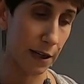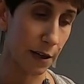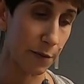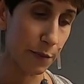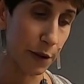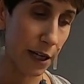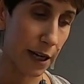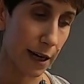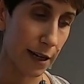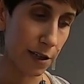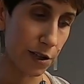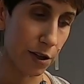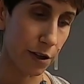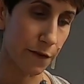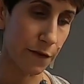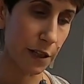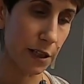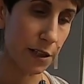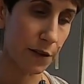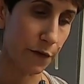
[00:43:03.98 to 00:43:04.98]
the implication
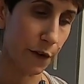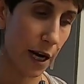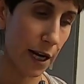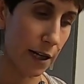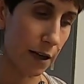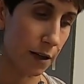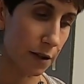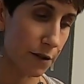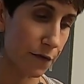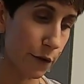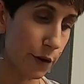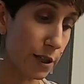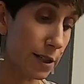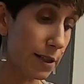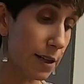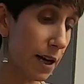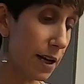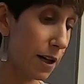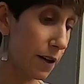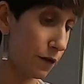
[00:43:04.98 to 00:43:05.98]
of these findings for the
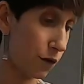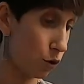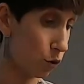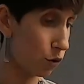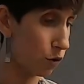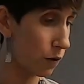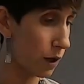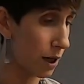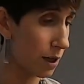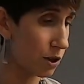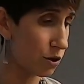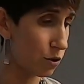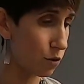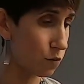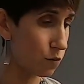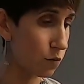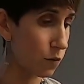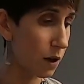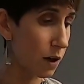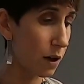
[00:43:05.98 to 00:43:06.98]
study of Toledot Yeshu
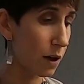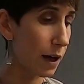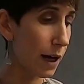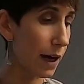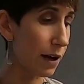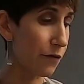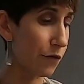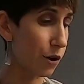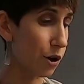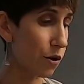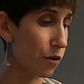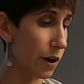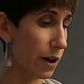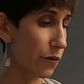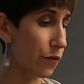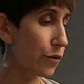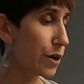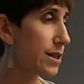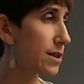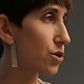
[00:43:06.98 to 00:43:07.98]
and for
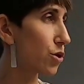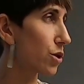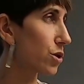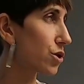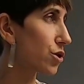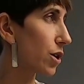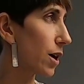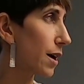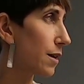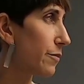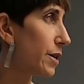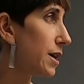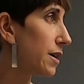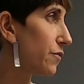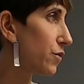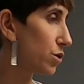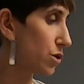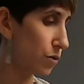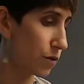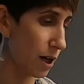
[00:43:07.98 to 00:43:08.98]
current research on
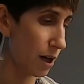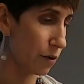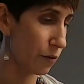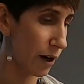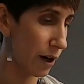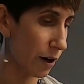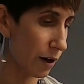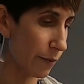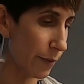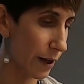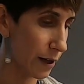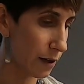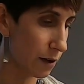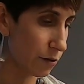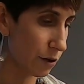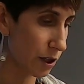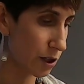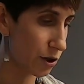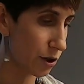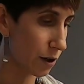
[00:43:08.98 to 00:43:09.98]
medieval Judeo-Arabic
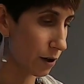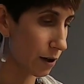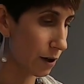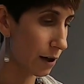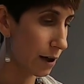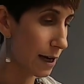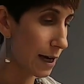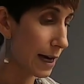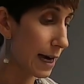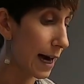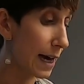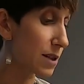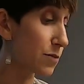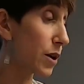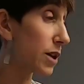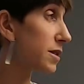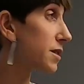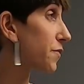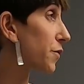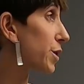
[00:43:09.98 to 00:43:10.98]
literature, as
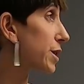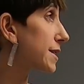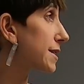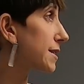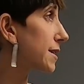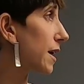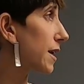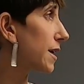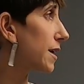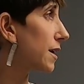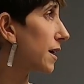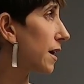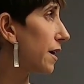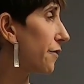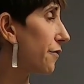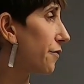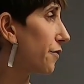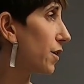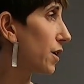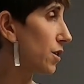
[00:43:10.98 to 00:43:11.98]
well as for the study
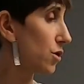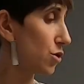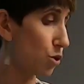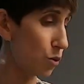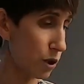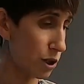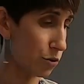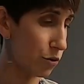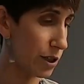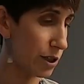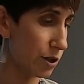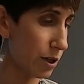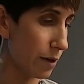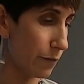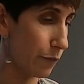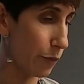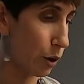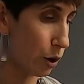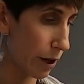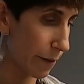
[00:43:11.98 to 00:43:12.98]
of Jewish-Christian
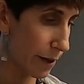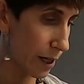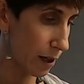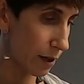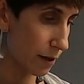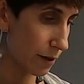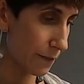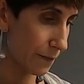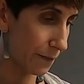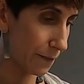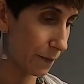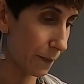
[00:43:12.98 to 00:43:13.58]
polemic.